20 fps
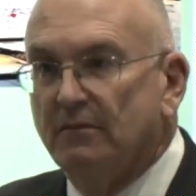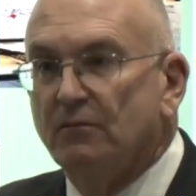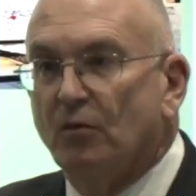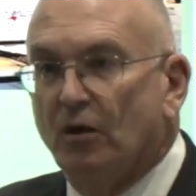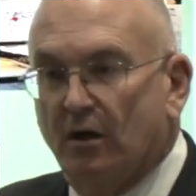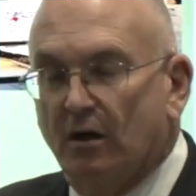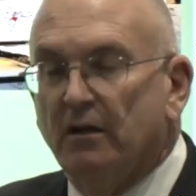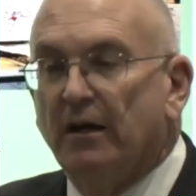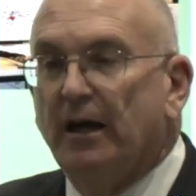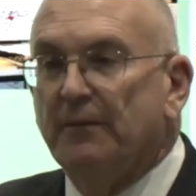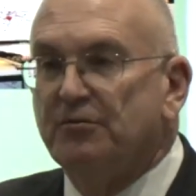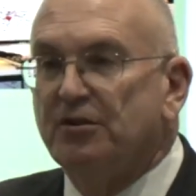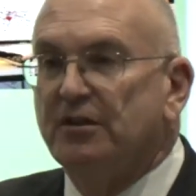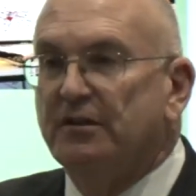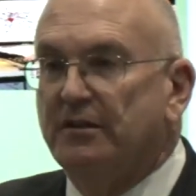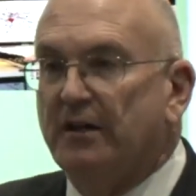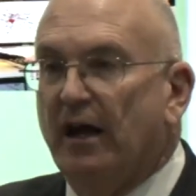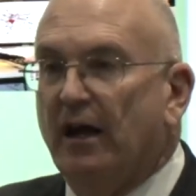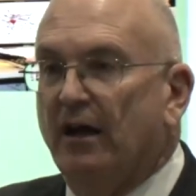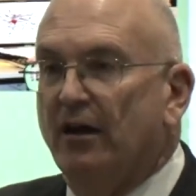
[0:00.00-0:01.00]
We're collapsing
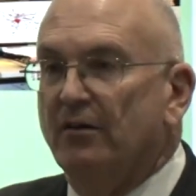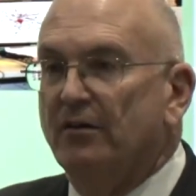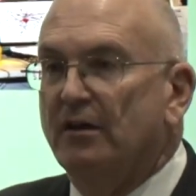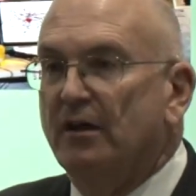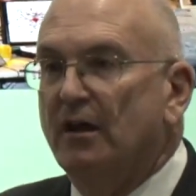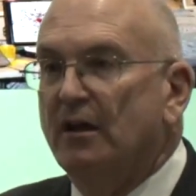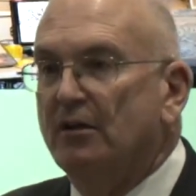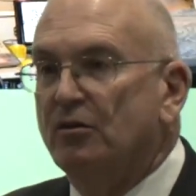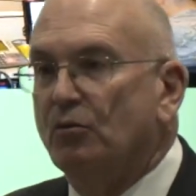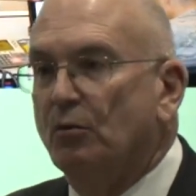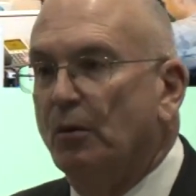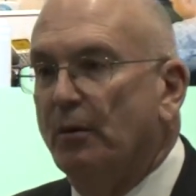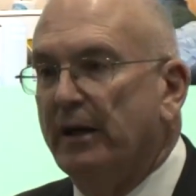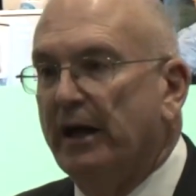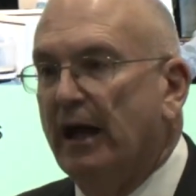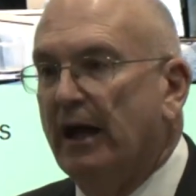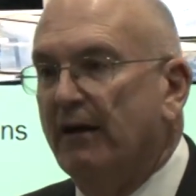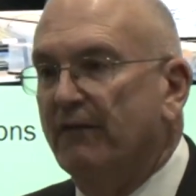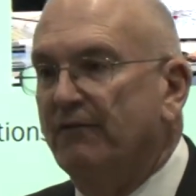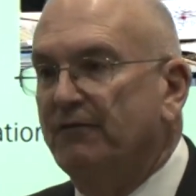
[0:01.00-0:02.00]
down to where we
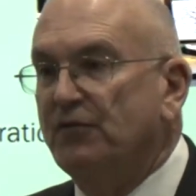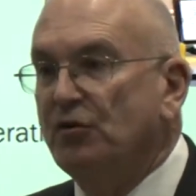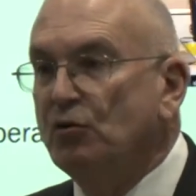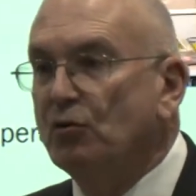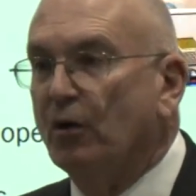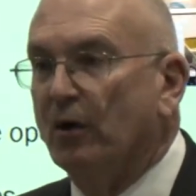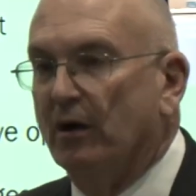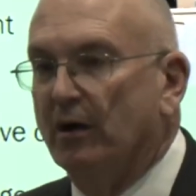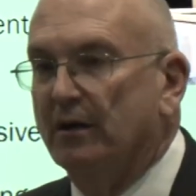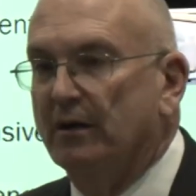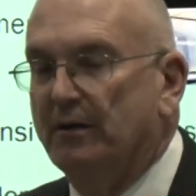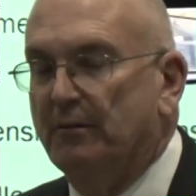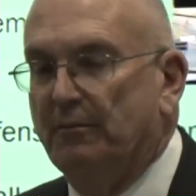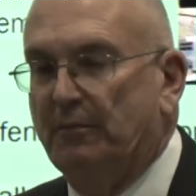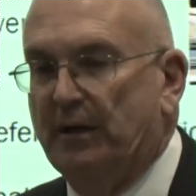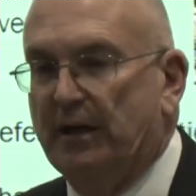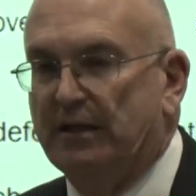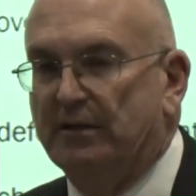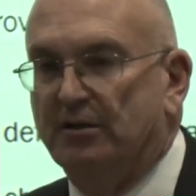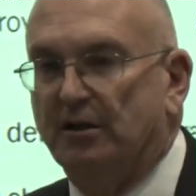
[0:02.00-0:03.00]
have fewer
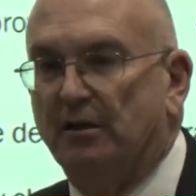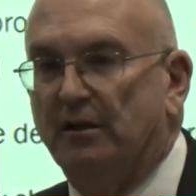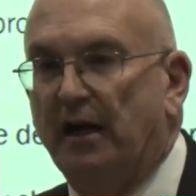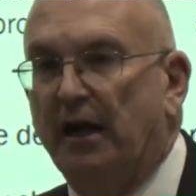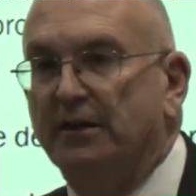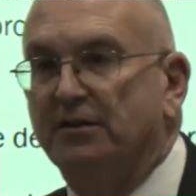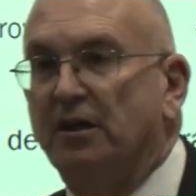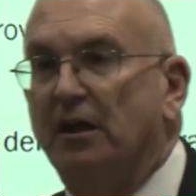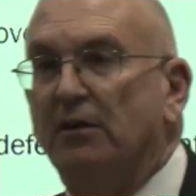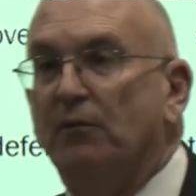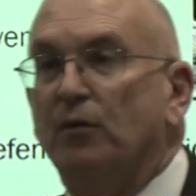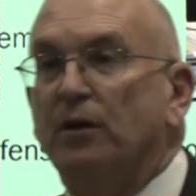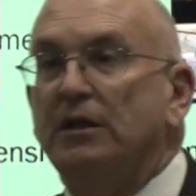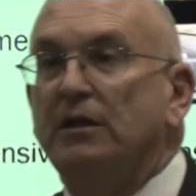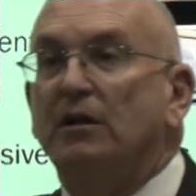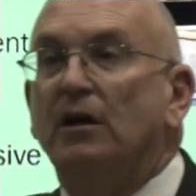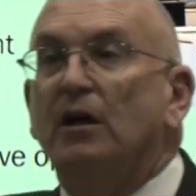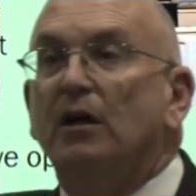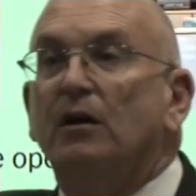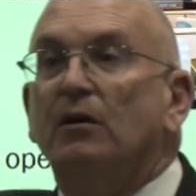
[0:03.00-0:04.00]
panes of glass, and
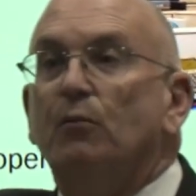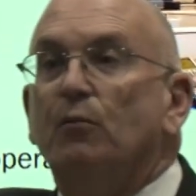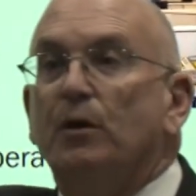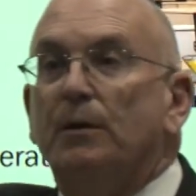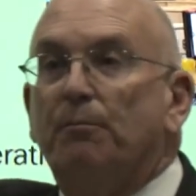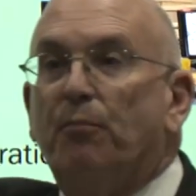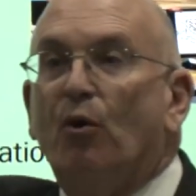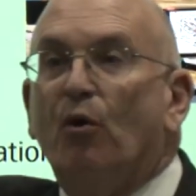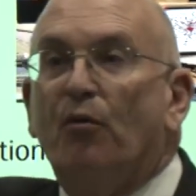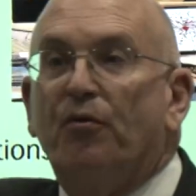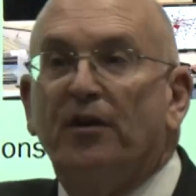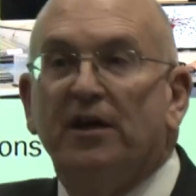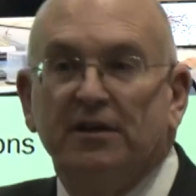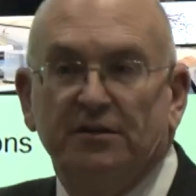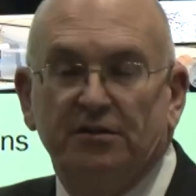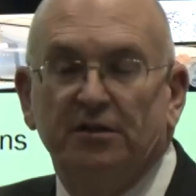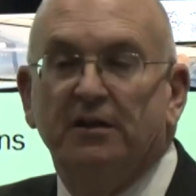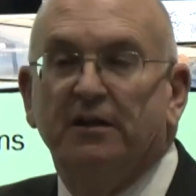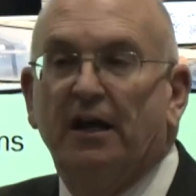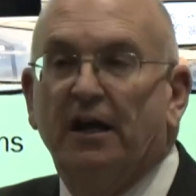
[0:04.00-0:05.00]
we pull
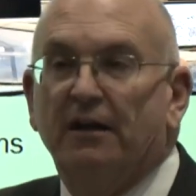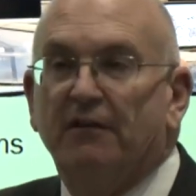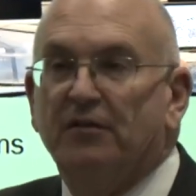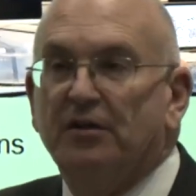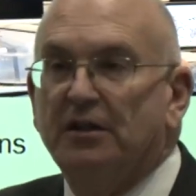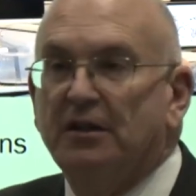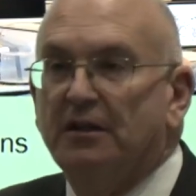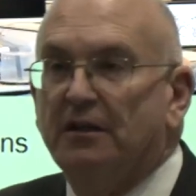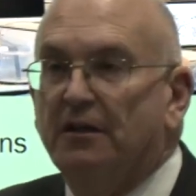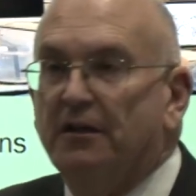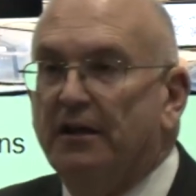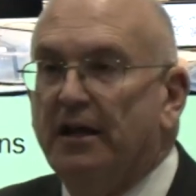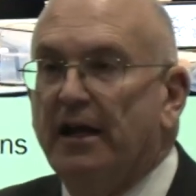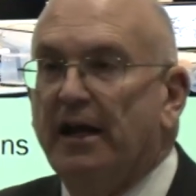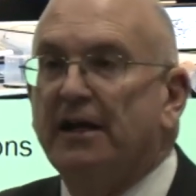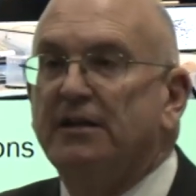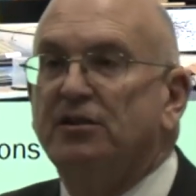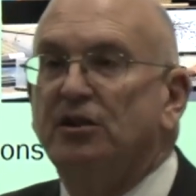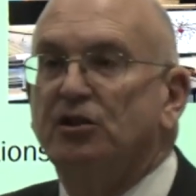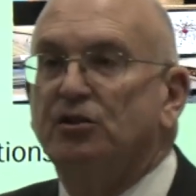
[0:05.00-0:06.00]
things in out of the internet
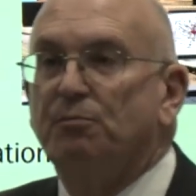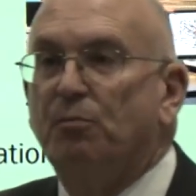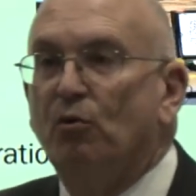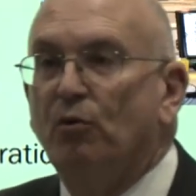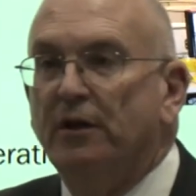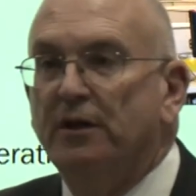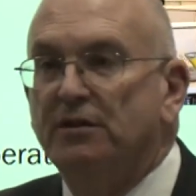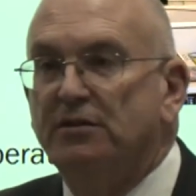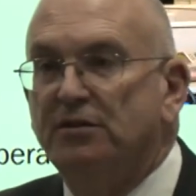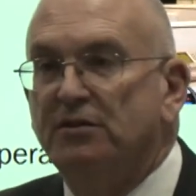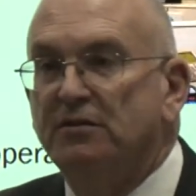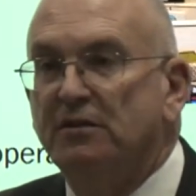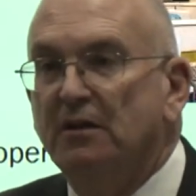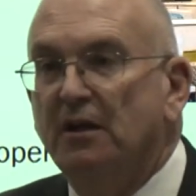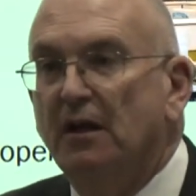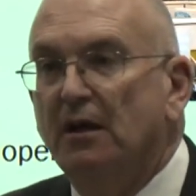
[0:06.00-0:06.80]
access points.